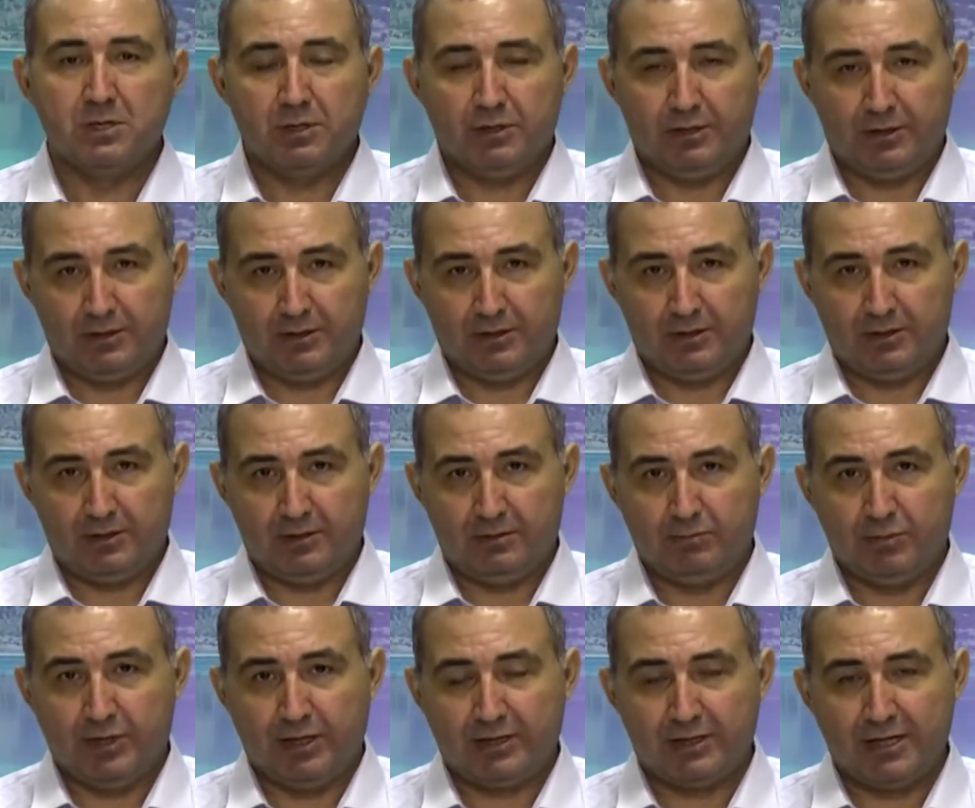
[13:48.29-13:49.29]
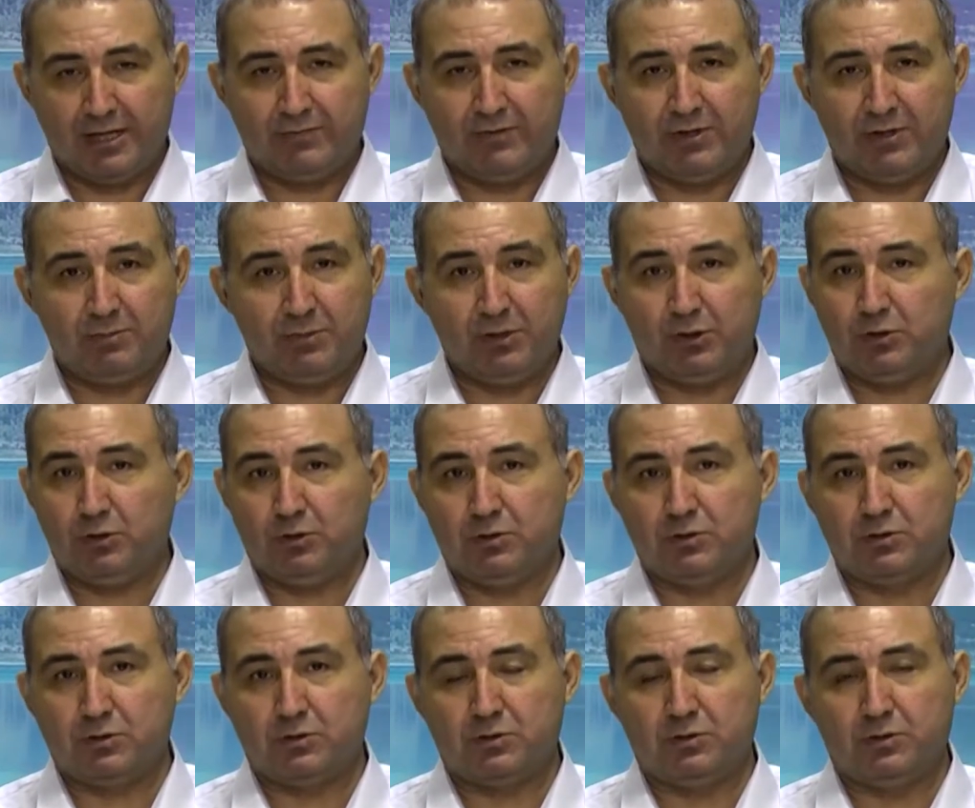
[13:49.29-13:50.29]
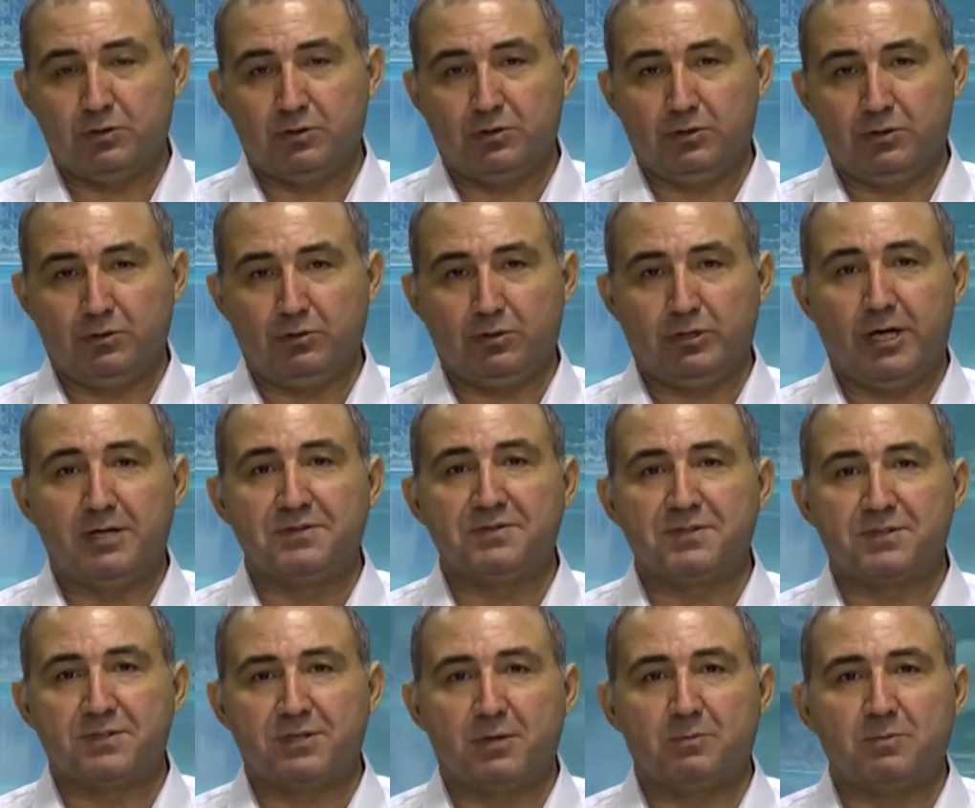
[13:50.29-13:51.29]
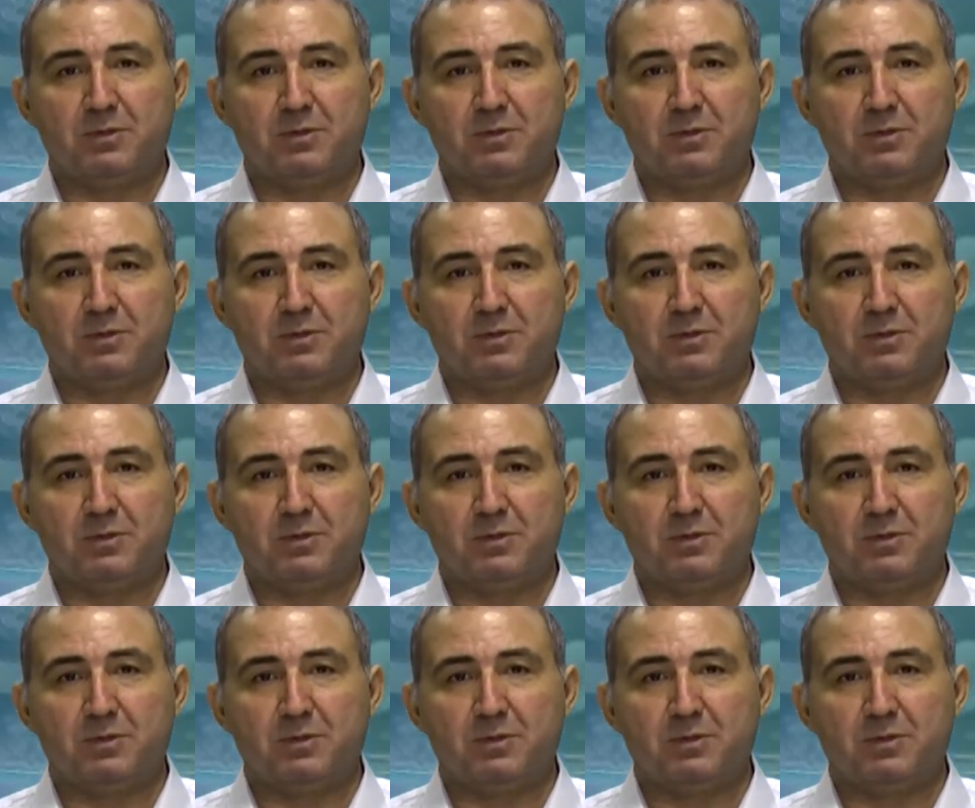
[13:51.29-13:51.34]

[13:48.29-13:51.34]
baklava, because you can't stop